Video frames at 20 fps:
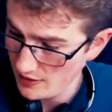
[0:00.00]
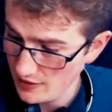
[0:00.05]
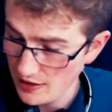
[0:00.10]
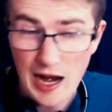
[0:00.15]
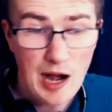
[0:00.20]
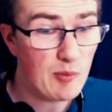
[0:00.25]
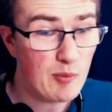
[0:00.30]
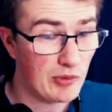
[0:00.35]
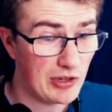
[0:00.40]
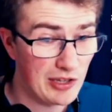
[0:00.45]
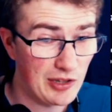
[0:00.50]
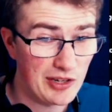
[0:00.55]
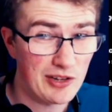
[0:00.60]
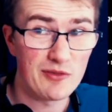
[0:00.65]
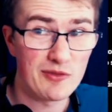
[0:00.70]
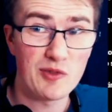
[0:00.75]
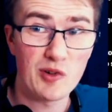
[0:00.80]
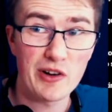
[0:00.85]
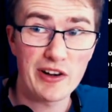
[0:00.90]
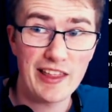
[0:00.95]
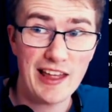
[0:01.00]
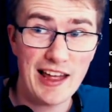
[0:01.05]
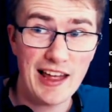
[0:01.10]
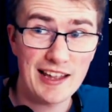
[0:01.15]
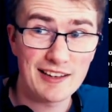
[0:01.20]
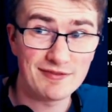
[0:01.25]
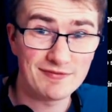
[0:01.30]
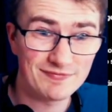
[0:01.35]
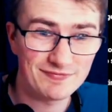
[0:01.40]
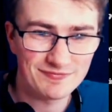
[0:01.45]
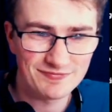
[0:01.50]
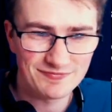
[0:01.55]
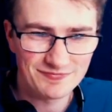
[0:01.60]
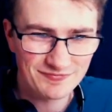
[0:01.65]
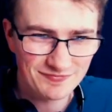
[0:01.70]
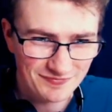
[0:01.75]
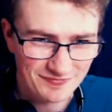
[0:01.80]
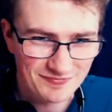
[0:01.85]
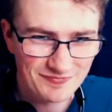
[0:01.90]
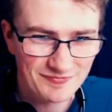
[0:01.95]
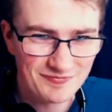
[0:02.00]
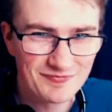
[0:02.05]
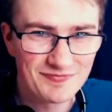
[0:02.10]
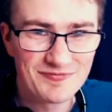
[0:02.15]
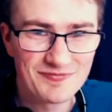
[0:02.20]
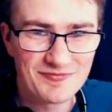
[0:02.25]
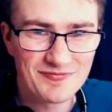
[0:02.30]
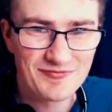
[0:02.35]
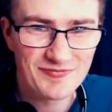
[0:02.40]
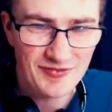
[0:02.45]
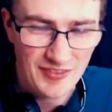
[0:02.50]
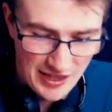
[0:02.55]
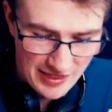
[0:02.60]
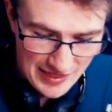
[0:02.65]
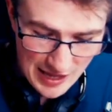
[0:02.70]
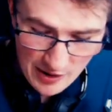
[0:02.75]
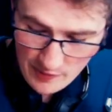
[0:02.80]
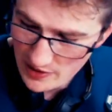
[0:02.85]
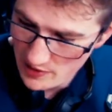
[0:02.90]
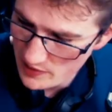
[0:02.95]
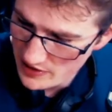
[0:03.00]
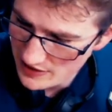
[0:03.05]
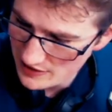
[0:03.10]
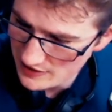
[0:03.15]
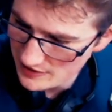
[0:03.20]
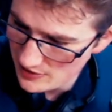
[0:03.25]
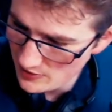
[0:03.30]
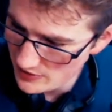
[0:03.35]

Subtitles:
I'm really looking forward to that. That way we can do